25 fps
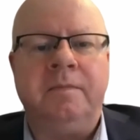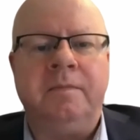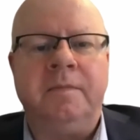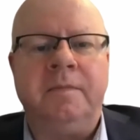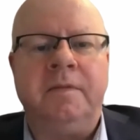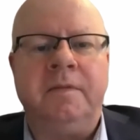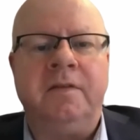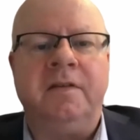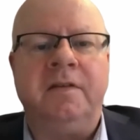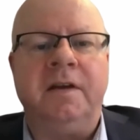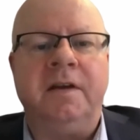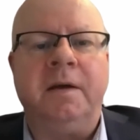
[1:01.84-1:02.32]

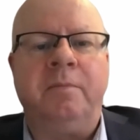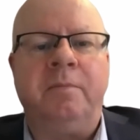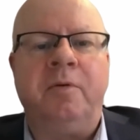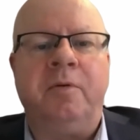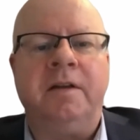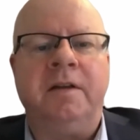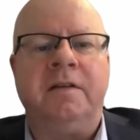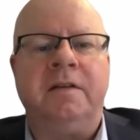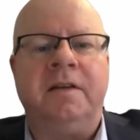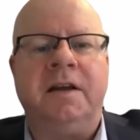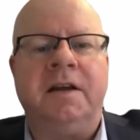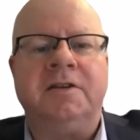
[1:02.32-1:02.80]
the Singapore
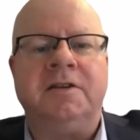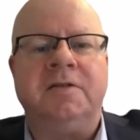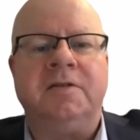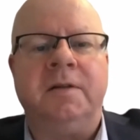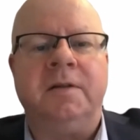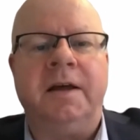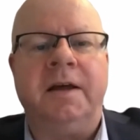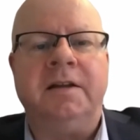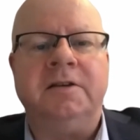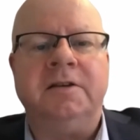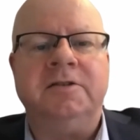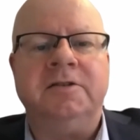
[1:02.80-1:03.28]
International
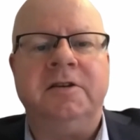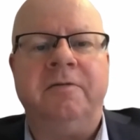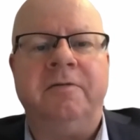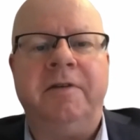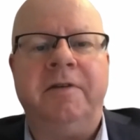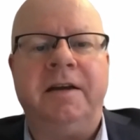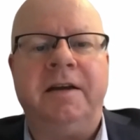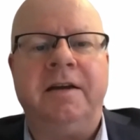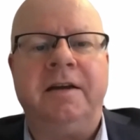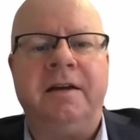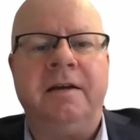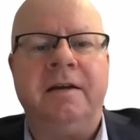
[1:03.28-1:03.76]
Energy
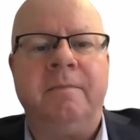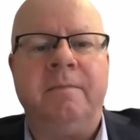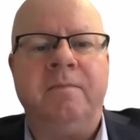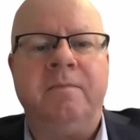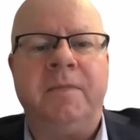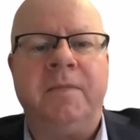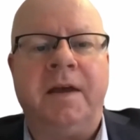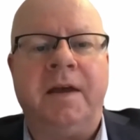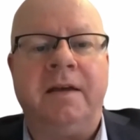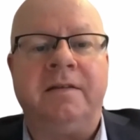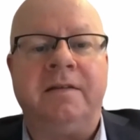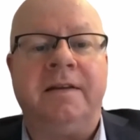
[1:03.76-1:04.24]
Week
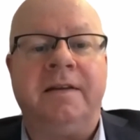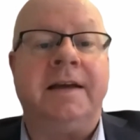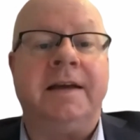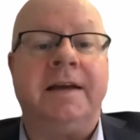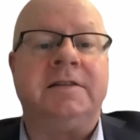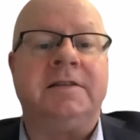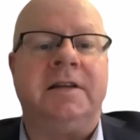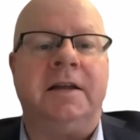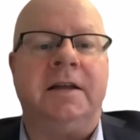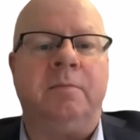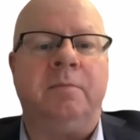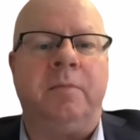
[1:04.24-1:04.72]
as an
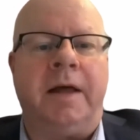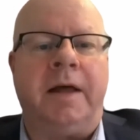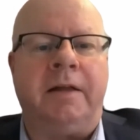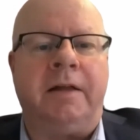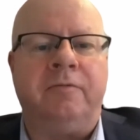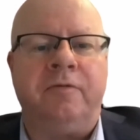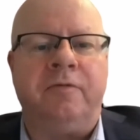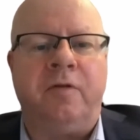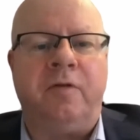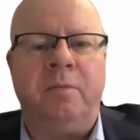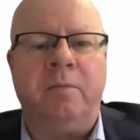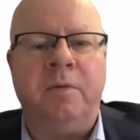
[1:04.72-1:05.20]
excellent
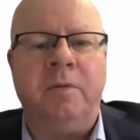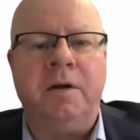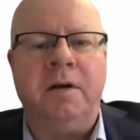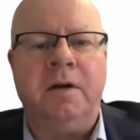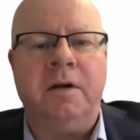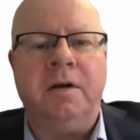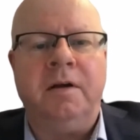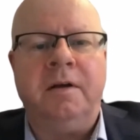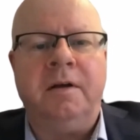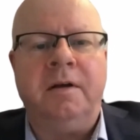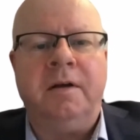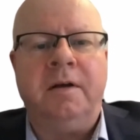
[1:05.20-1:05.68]
platform,
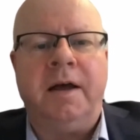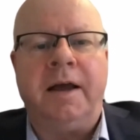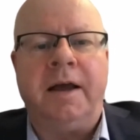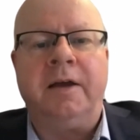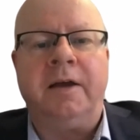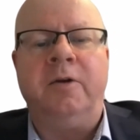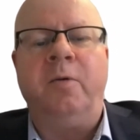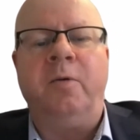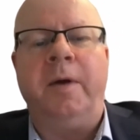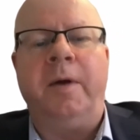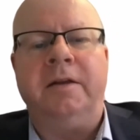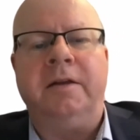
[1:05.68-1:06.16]
a
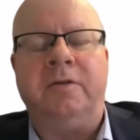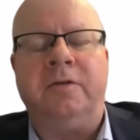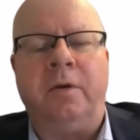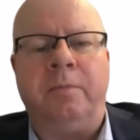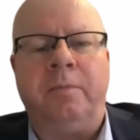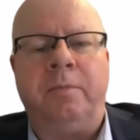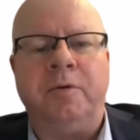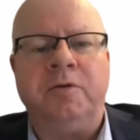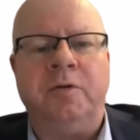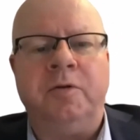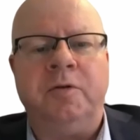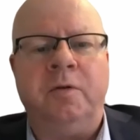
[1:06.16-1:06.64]
great
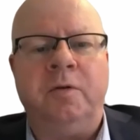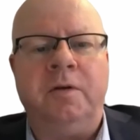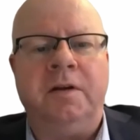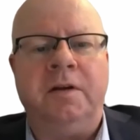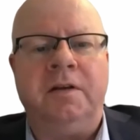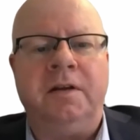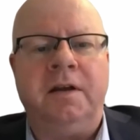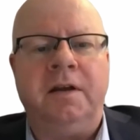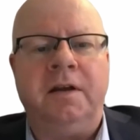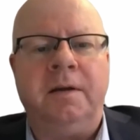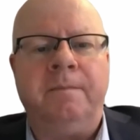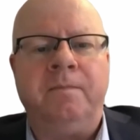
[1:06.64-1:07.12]

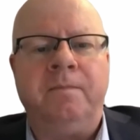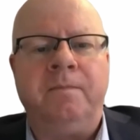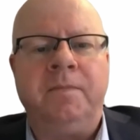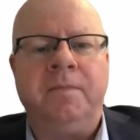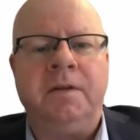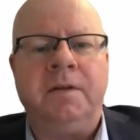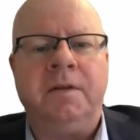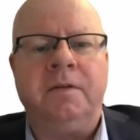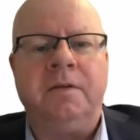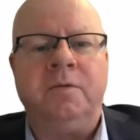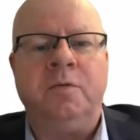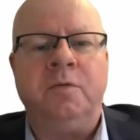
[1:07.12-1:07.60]
opportunity
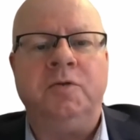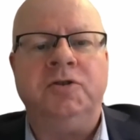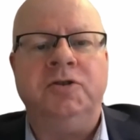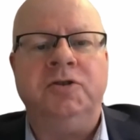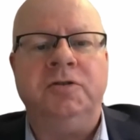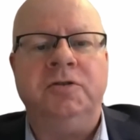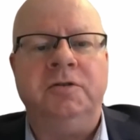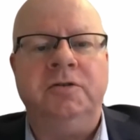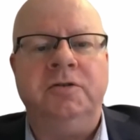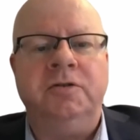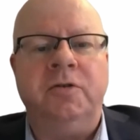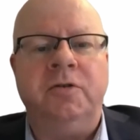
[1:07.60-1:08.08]
to
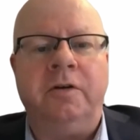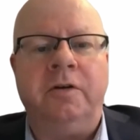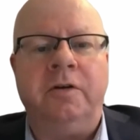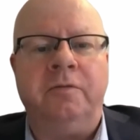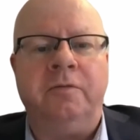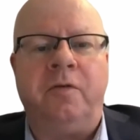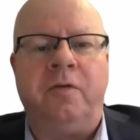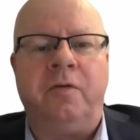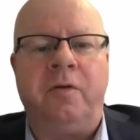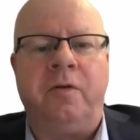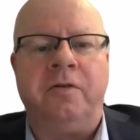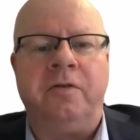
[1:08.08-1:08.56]
join
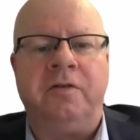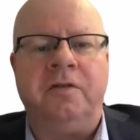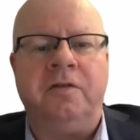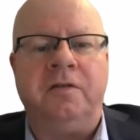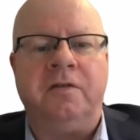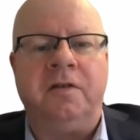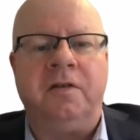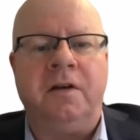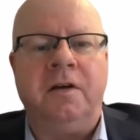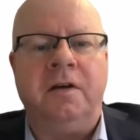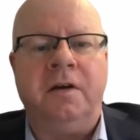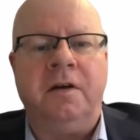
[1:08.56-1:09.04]

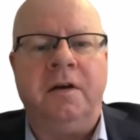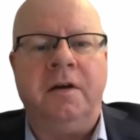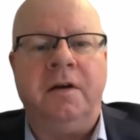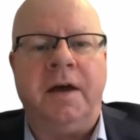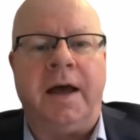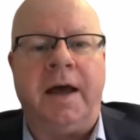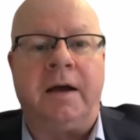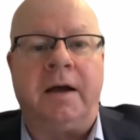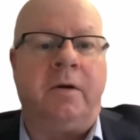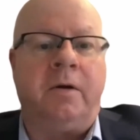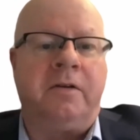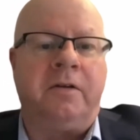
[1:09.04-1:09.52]
forces
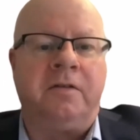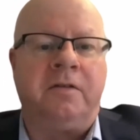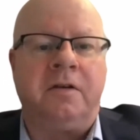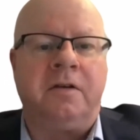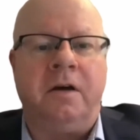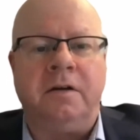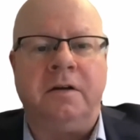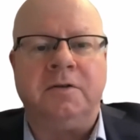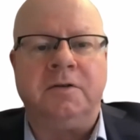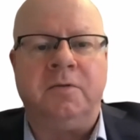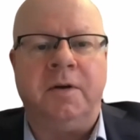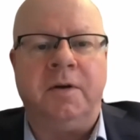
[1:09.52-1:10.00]
across
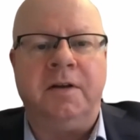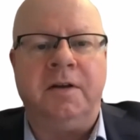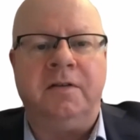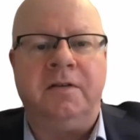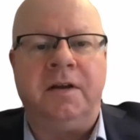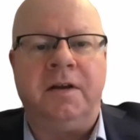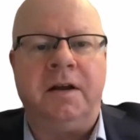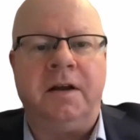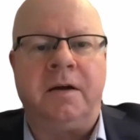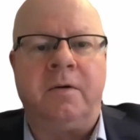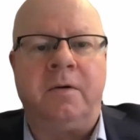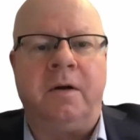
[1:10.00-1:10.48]
countries
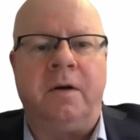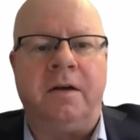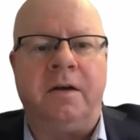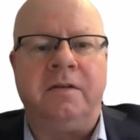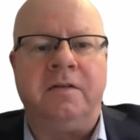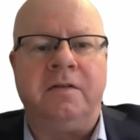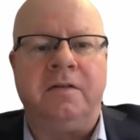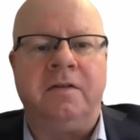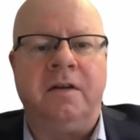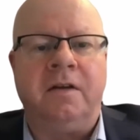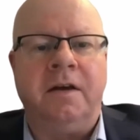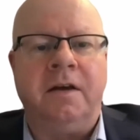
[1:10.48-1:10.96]
and across
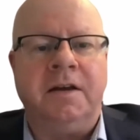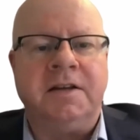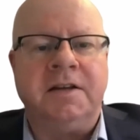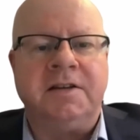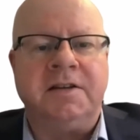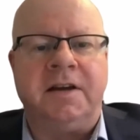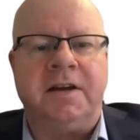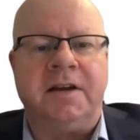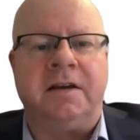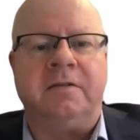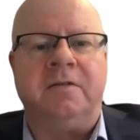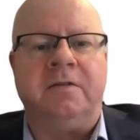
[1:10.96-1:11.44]

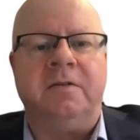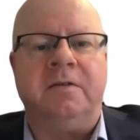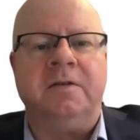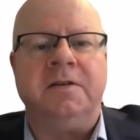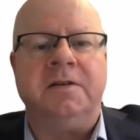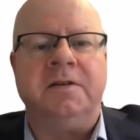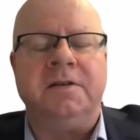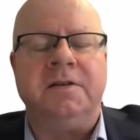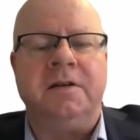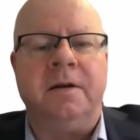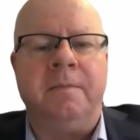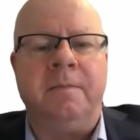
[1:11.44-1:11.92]

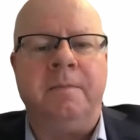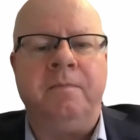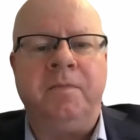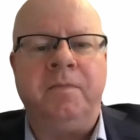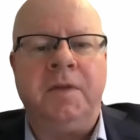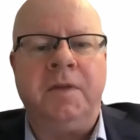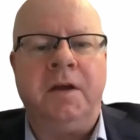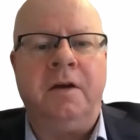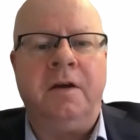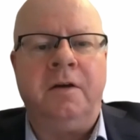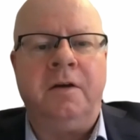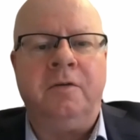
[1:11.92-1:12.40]
sectors
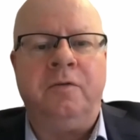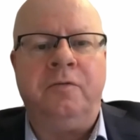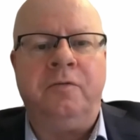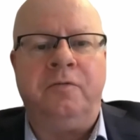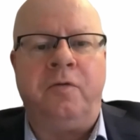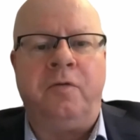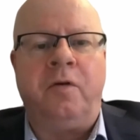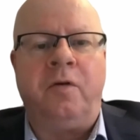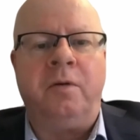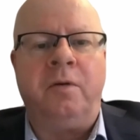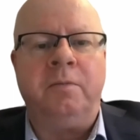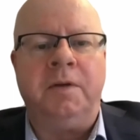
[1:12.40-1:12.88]
to
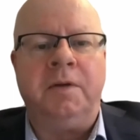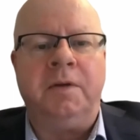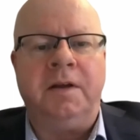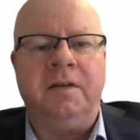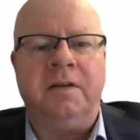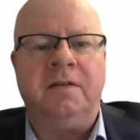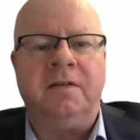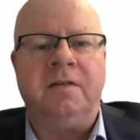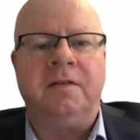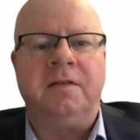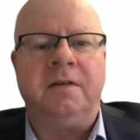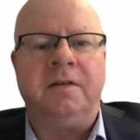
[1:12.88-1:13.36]
form
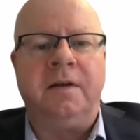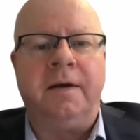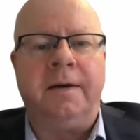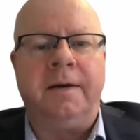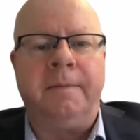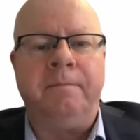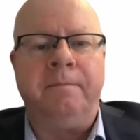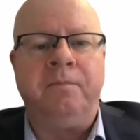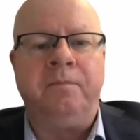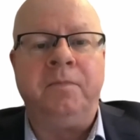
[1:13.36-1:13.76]
these uh,